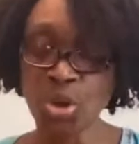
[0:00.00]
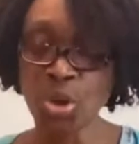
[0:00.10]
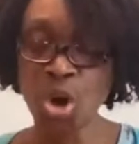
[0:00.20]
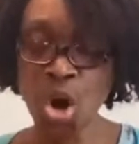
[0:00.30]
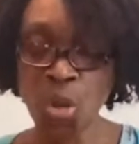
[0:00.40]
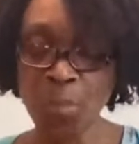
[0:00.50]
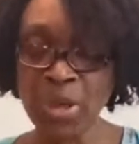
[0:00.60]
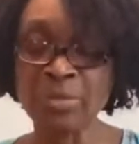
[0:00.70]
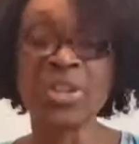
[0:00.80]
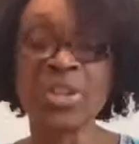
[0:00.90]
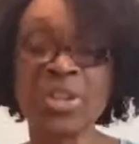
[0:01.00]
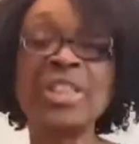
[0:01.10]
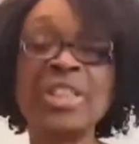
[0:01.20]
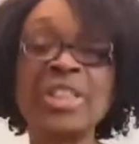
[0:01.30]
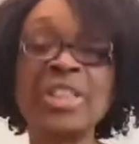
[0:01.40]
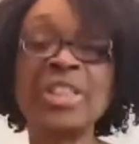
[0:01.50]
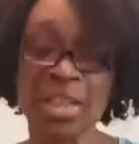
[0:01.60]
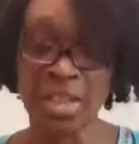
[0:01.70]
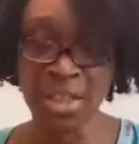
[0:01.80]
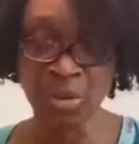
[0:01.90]
hoping for nothing
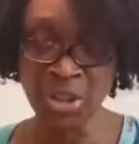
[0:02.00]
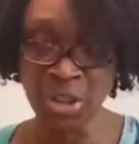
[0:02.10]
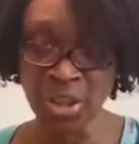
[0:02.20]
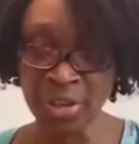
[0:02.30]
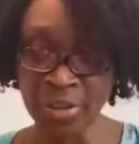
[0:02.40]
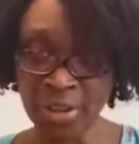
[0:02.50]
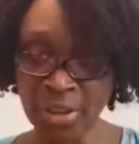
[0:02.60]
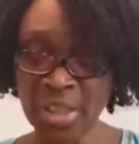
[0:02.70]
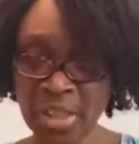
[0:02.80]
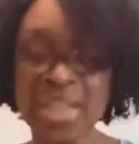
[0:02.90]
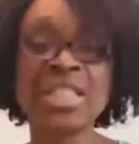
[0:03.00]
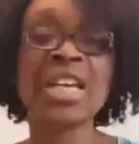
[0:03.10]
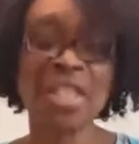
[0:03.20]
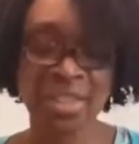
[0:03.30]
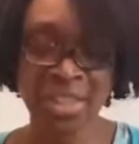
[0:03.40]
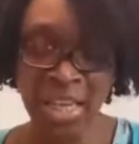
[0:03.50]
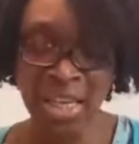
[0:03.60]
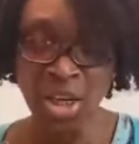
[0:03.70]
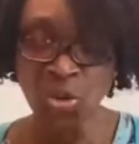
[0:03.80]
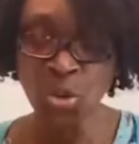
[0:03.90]
in return. It does not say
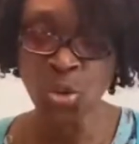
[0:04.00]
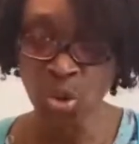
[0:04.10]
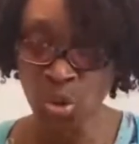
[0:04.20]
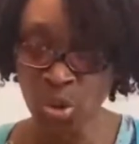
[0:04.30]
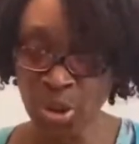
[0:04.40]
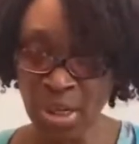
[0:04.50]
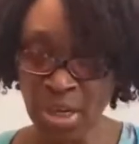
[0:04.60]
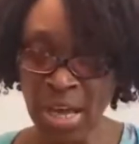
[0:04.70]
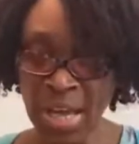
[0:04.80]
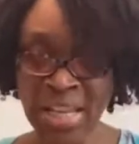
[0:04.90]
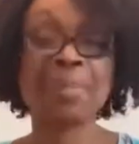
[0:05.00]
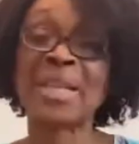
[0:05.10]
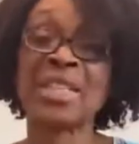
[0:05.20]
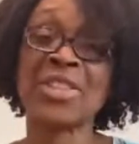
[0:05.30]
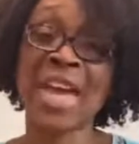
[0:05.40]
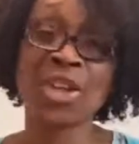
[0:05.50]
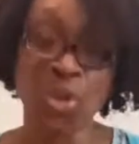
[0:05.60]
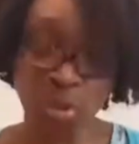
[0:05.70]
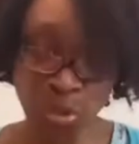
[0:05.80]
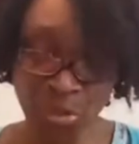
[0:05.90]
do good and expect a thank
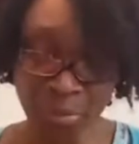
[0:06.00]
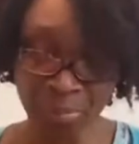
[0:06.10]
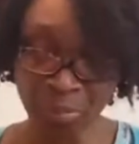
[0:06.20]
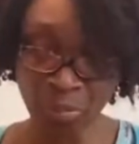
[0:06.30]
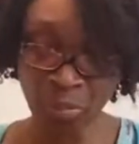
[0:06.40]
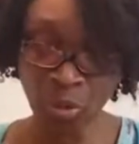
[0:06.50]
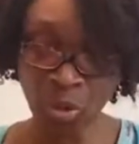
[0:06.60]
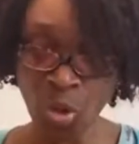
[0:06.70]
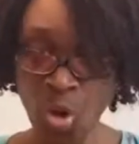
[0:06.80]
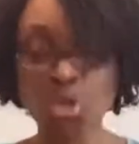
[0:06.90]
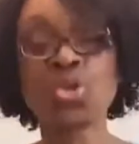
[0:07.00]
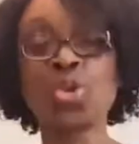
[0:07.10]
you, or do